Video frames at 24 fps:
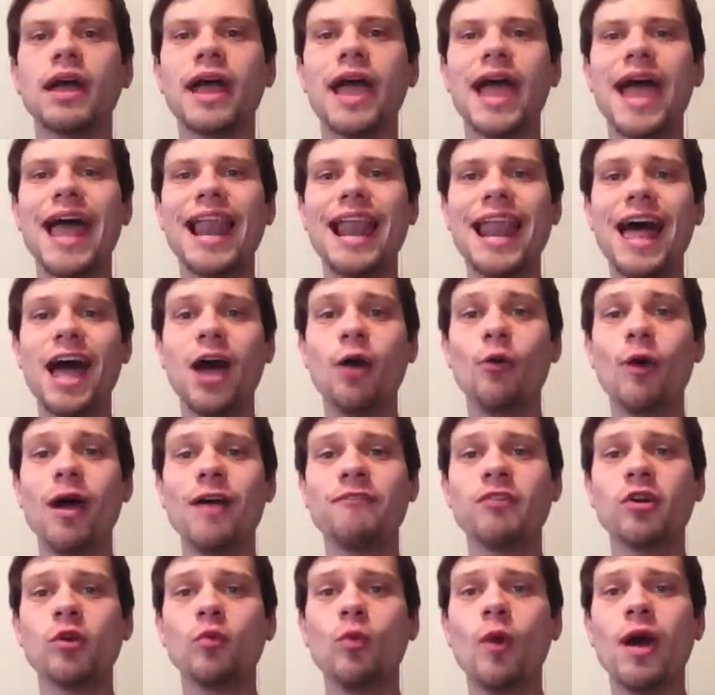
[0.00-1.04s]
Hello
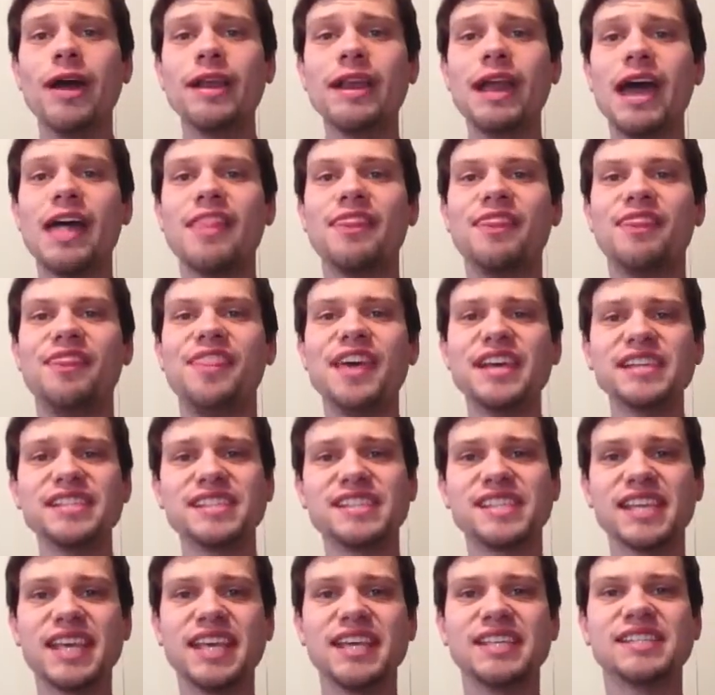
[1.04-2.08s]
everyone,
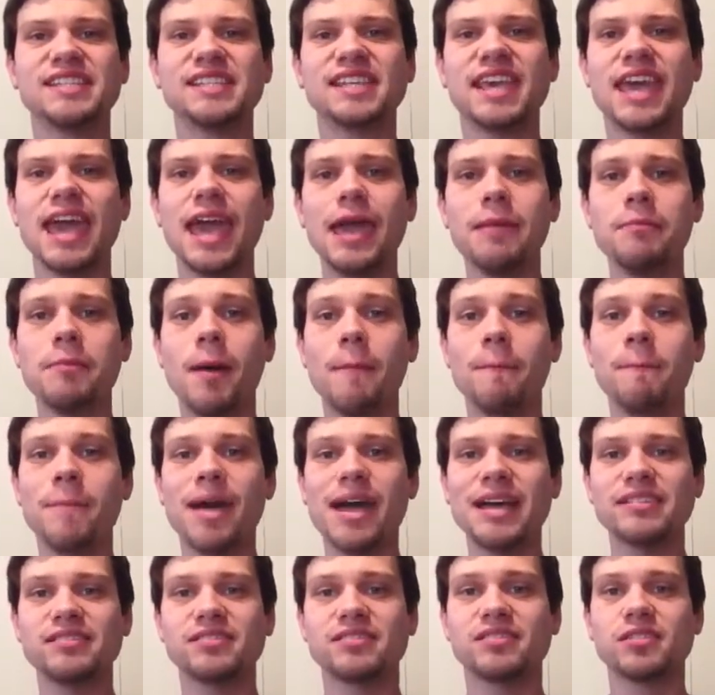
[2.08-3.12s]
this is Game
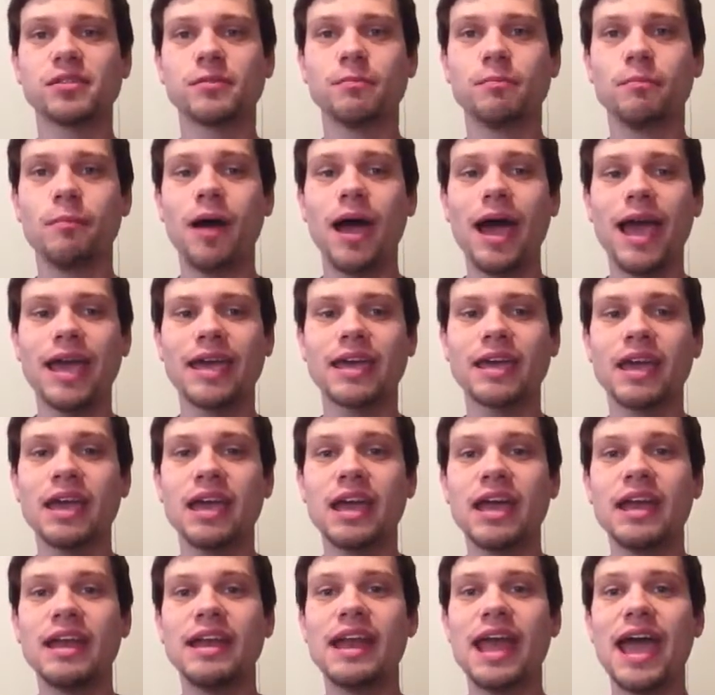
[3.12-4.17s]
Master Mike.
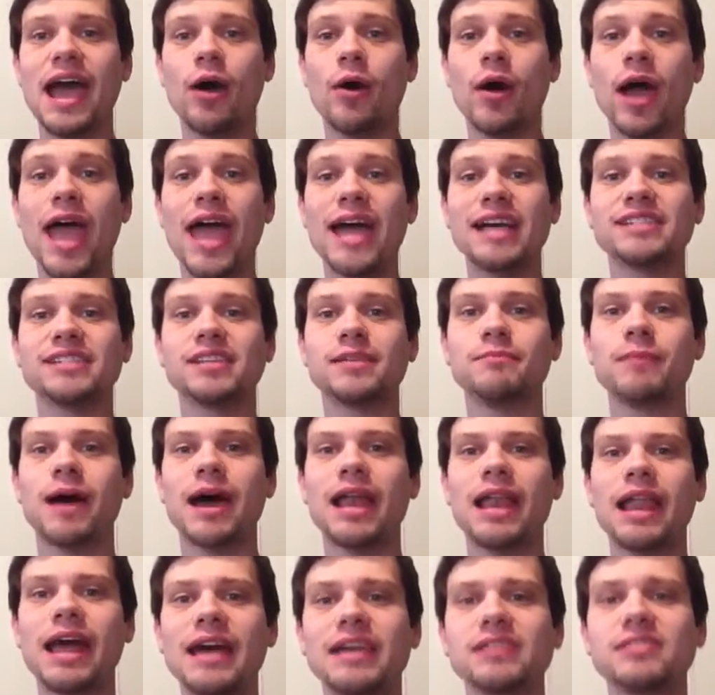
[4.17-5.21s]
Now, as in my
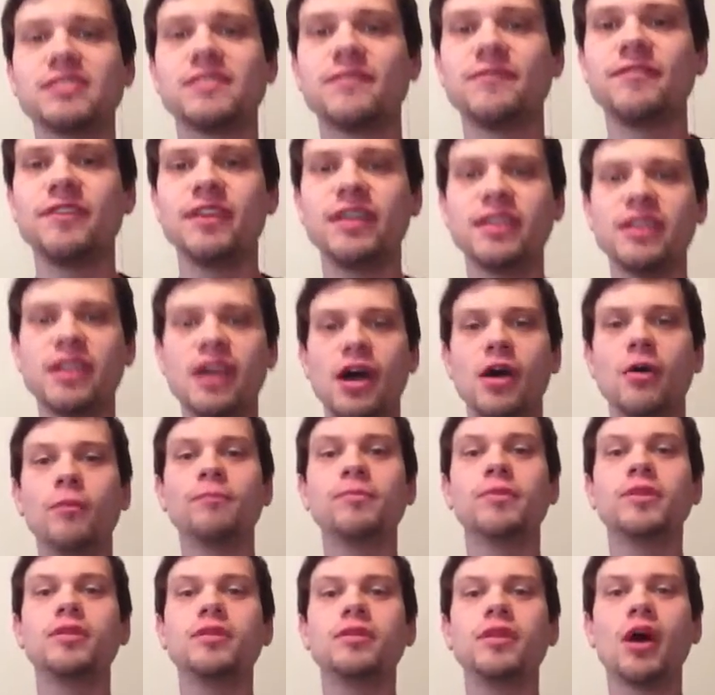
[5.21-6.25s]
last video,
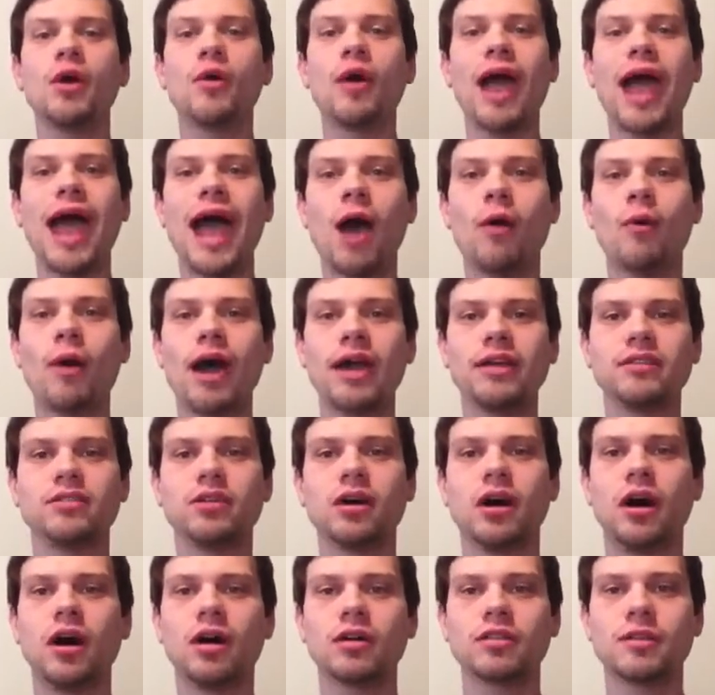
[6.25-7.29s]
you know how I
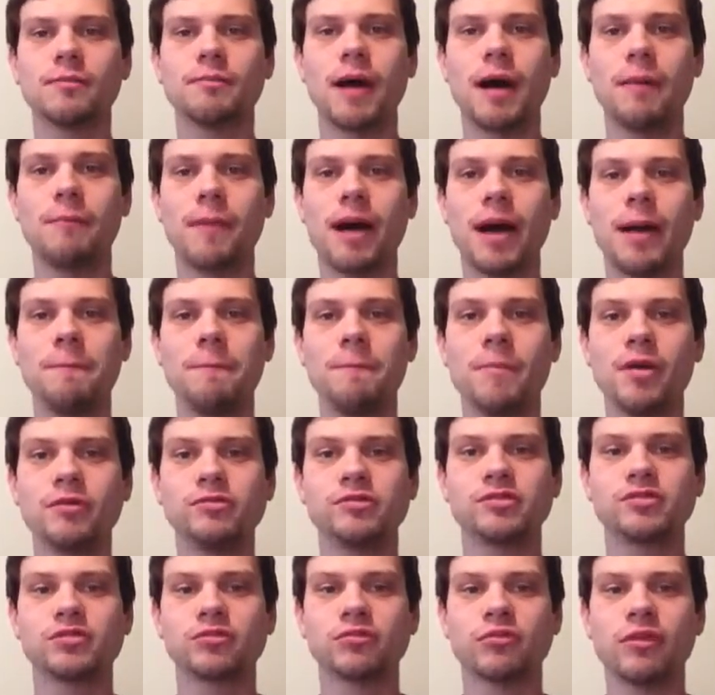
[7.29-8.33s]
talked about my
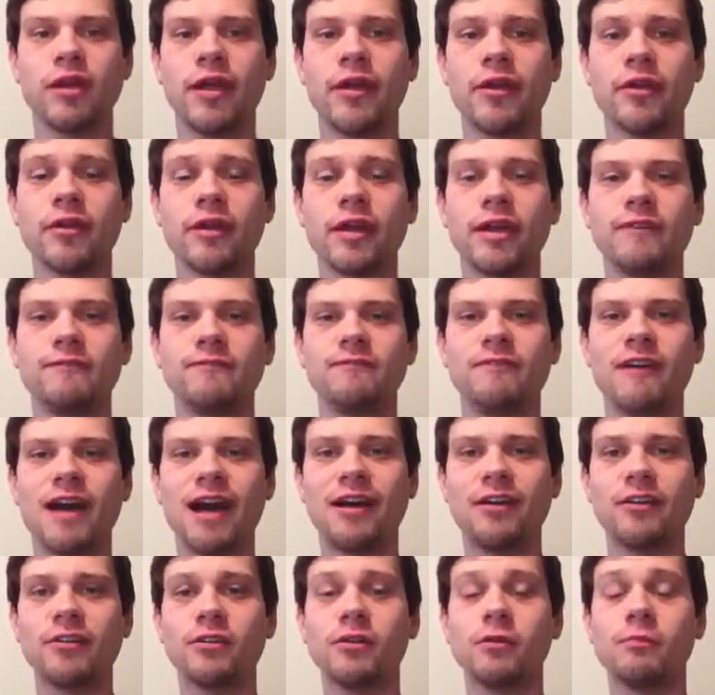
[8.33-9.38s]
most rare and
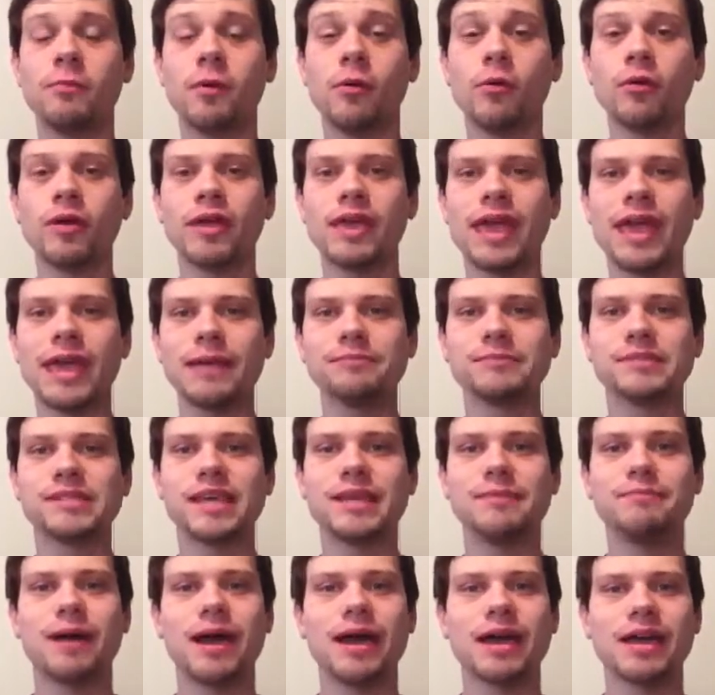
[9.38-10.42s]
valuable games
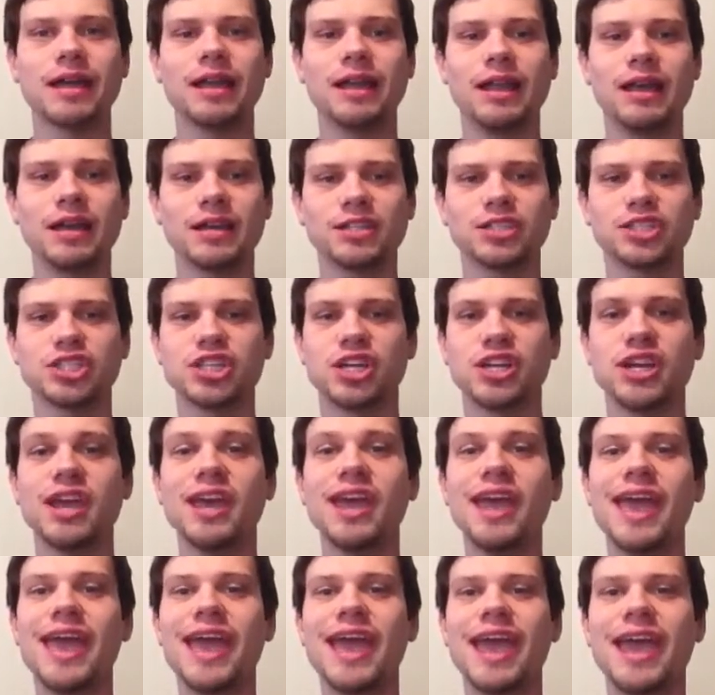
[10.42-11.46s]
in my collection,
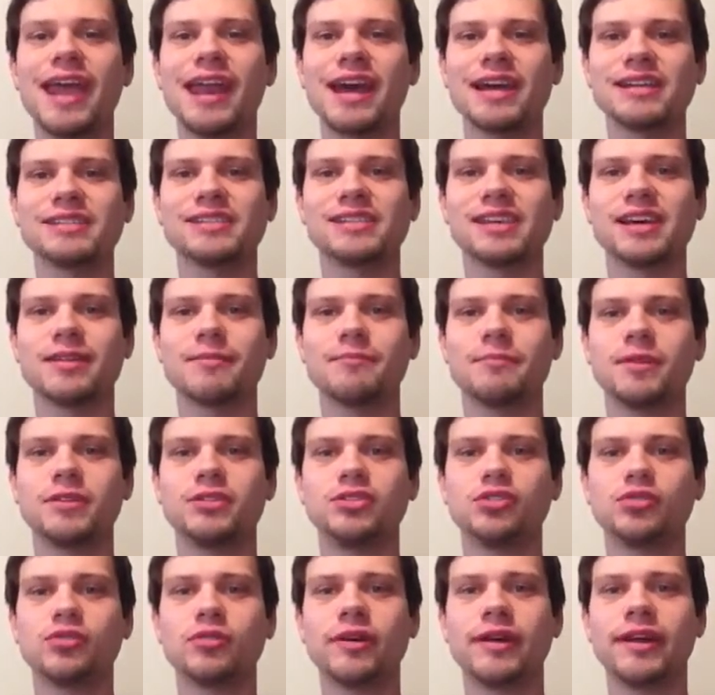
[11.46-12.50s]
and I said a
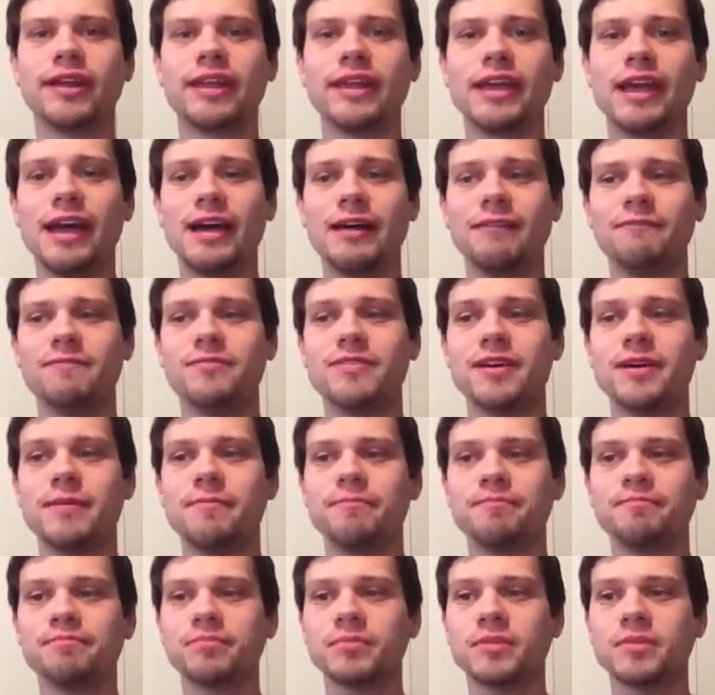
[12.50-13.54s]
majority of them.